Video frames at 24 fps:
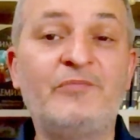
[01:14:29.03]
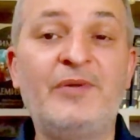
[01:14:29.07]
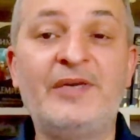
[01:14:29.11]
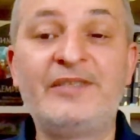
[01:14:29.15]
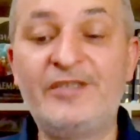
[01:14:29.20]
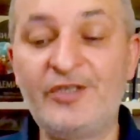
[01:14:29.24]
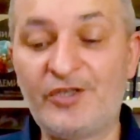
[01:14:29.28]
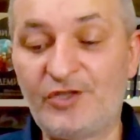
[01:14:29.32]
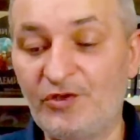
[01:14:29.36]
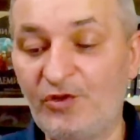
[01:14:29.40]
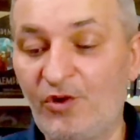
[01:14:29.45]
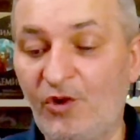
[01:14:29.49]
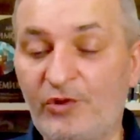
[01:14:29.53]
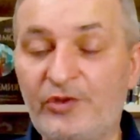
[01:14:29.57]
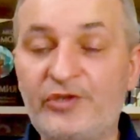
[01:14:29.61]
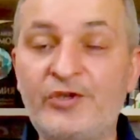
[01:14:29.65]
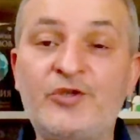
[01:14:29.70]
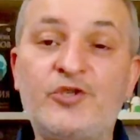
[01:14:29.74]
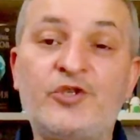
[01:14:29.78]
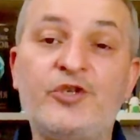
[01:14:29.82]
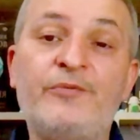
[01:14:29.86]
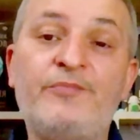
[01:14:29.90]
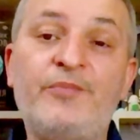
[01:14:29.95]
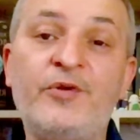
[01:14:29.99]
but this northern
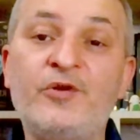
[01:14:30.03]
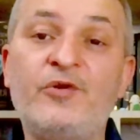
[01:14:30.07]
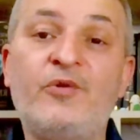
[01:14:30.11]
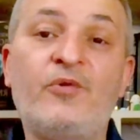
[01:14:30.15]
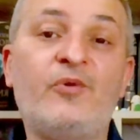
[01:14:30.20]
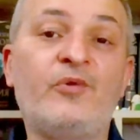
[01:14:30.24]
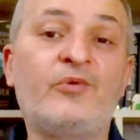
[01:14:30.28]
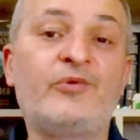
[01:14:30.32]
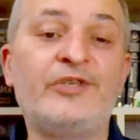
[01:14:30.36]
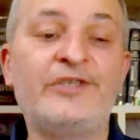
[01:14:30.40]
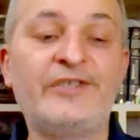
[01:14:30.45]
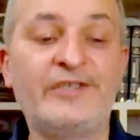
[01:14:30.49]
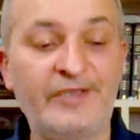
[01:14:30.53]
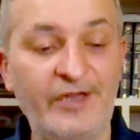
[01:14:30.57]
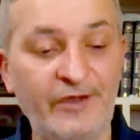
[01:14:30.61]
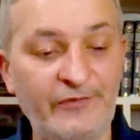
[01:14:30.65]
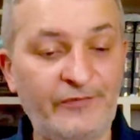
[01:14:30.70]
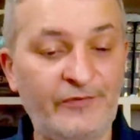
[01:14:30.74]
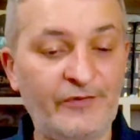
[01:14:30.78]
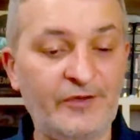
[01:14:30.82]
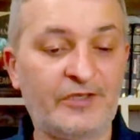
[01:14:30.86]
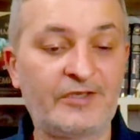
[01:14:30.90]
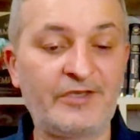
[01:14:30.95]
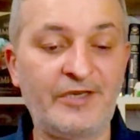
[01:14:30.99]
shipping route is
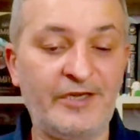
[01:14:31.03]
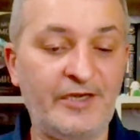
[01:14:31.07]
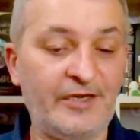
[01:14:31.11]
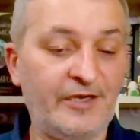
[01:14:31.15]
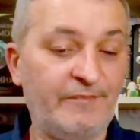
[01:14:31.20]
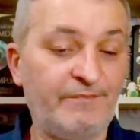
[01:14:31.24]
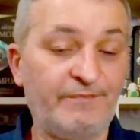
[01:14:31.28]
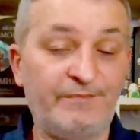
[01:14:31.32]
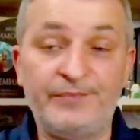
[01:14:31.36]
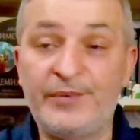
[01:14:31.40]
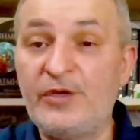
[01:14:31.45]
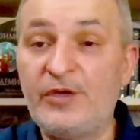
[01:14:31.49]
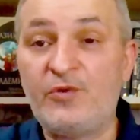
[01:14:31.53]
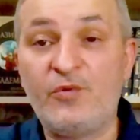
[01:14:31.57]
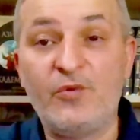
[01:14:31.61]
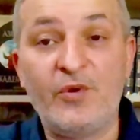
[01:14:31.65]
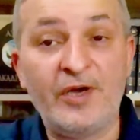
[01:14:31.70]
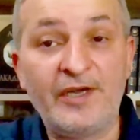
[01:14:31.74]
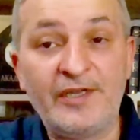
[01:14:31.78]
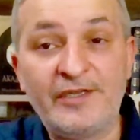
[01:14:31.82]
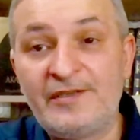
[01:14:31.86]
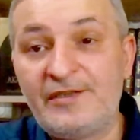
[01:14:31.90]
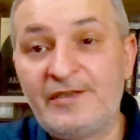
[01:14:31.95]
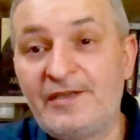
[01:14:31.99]
definitely a big
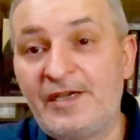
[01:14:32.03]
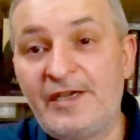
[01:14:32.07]
one,